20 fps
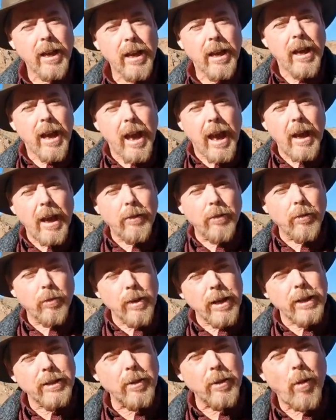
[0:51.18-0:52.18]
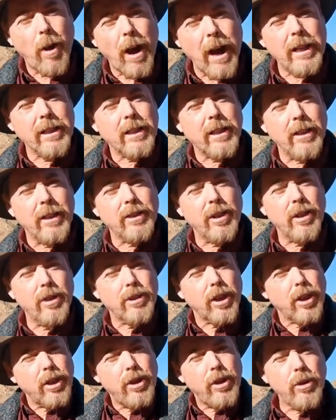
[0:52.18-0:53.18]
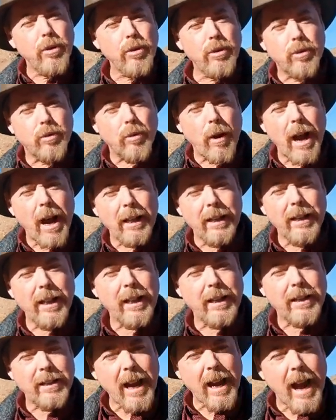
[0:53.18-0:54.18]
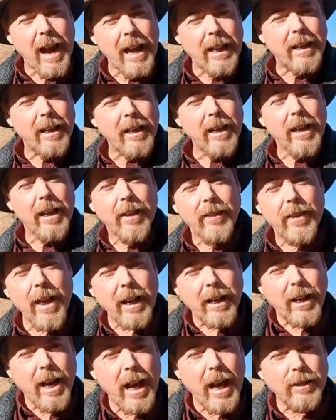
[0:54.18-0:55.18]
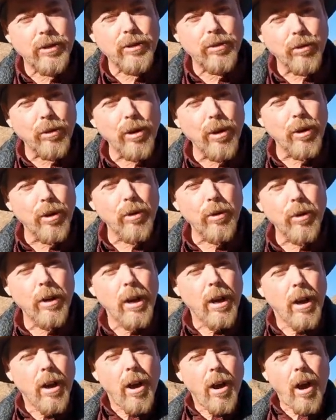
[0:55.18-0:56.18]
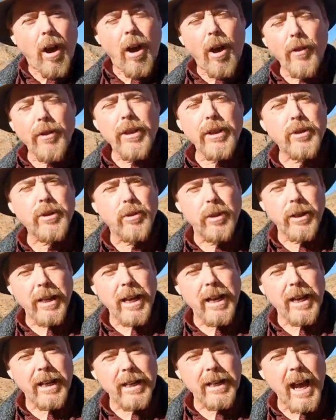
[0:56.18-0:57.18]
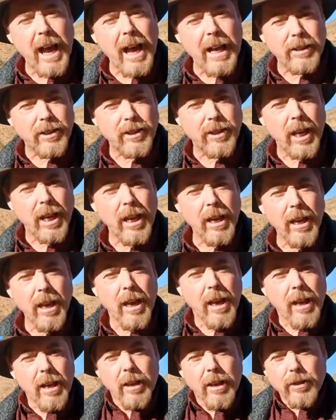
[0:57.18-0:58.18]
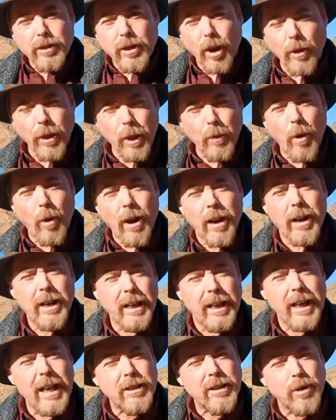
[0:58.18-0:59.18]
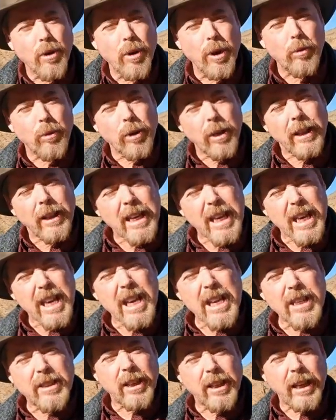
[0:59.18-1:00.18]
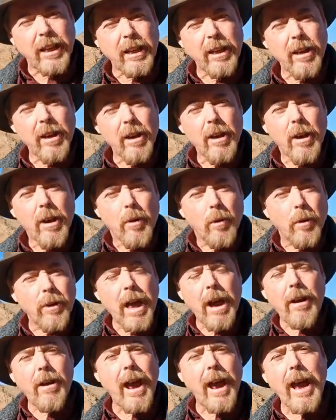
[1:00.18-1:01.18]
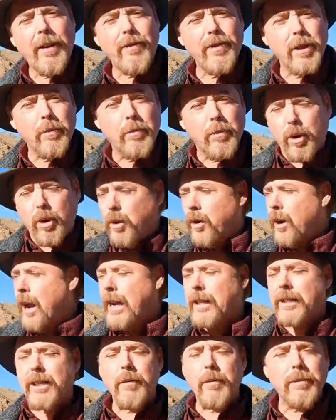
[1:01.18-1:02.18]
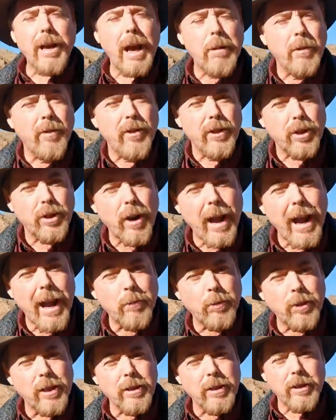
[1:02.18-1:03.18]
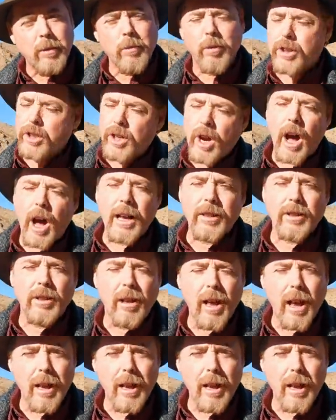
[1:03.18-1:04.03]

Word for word: And the reason why is because there's a huge rhyolitic dike that cuts through all this granitic gneiss. So they wanted to get to it really easy without having to create some type of a tram system, which costs a lot of